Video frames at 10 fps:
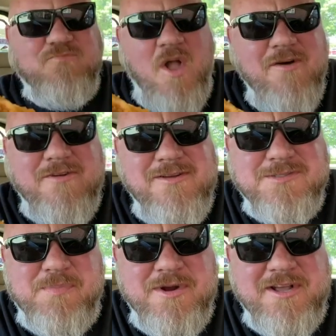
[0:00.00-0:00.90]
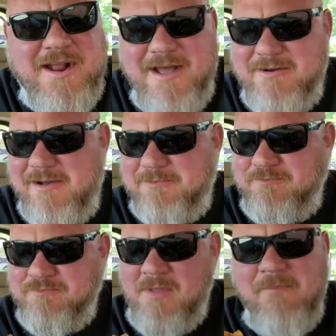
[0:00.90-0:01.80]
Oh no, it's pretty good hot dog.
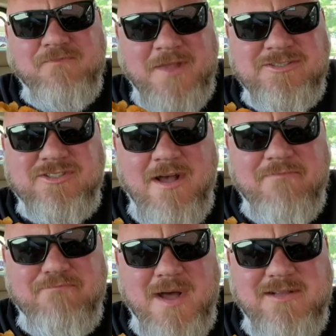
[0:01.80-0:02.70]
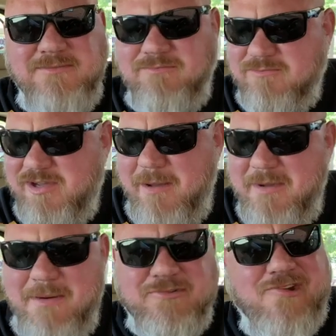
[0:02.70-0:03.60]
Nice soft bun. Got a
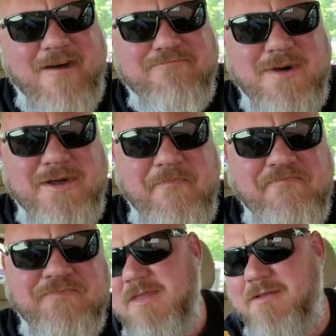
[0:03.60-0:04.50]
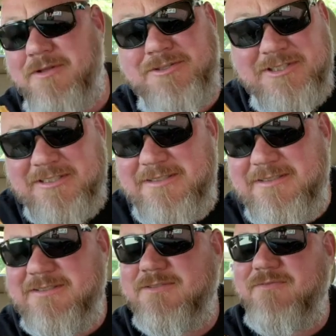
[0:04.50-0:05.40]
bit of a soft bun. The chili
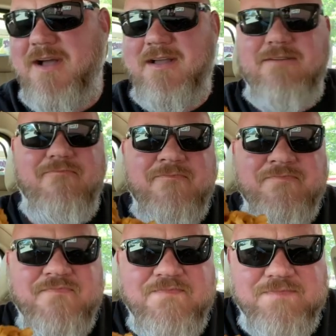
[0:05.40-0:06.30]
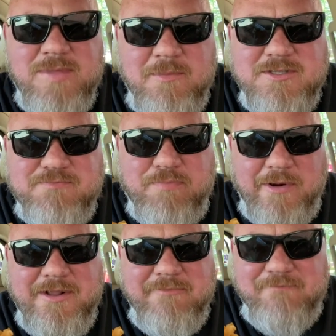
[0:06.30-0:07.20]
is fine. I mean, it's pretty